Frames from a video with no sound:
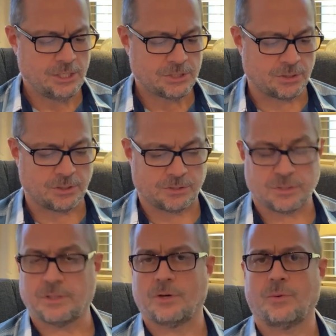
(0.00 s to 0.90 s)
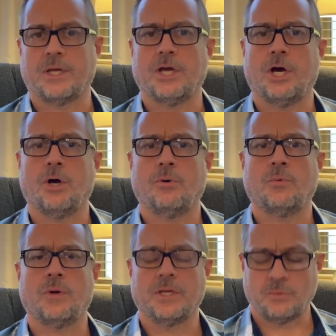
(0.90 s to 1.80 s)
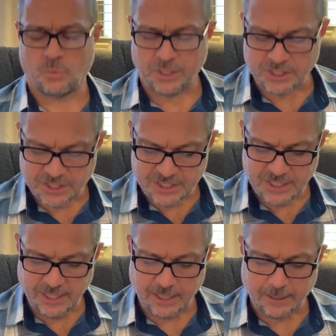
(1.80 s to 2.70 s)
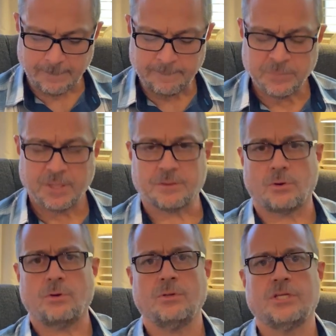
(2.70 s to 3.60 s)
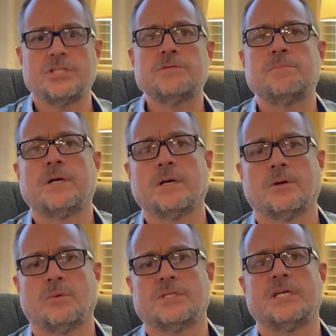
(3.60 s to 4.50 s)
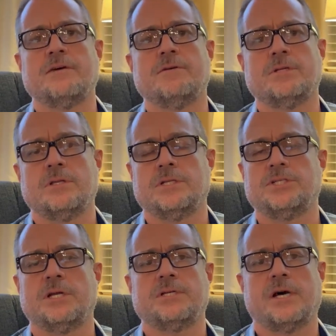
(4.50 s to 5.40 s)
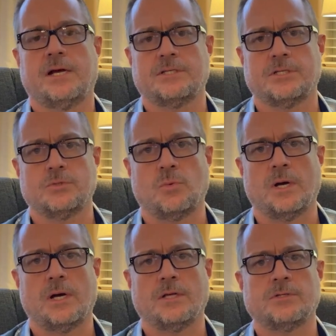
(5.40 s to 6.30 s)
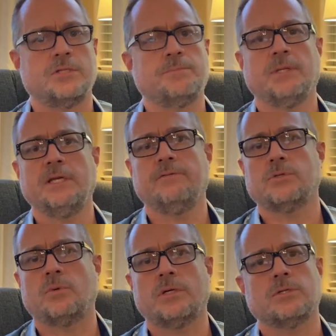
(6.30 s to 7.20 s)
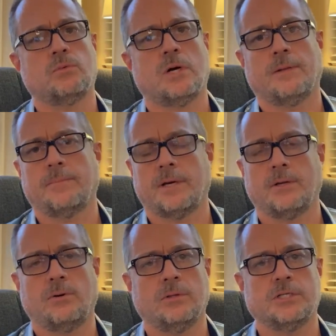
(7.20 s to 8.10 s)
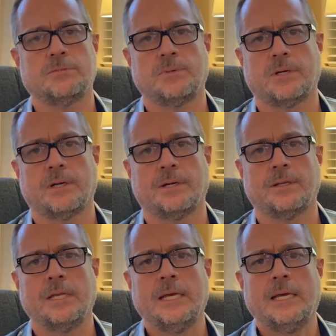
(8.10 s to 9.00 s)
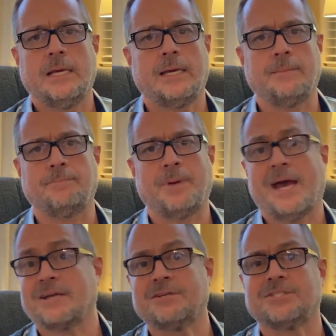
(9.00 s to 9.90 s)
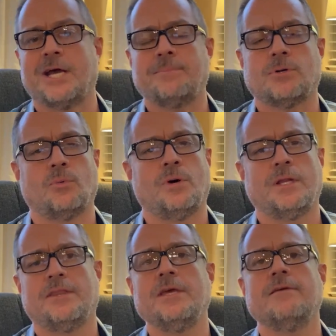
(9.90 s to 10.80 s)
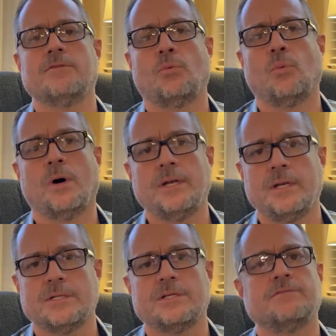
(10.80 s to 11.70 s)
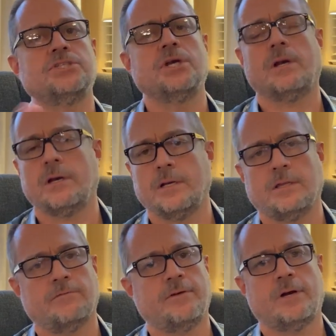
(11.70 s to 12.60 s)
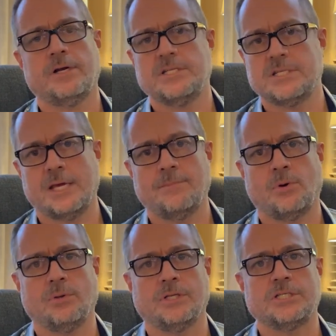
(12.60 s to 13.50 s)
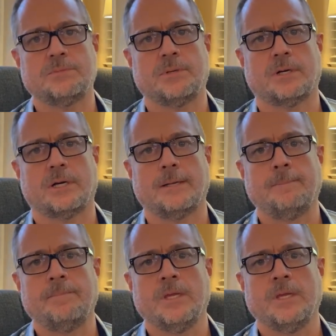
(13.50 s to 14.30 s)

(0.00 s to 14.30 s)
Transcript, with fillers: So, so there we go. We, we see that the Holy Spirit was given to the Gentiles as well. So as believers, we're indwelt by the Holy Spirit. And back to chapter one, think of the oneness of sharing the very same Holy Spirit.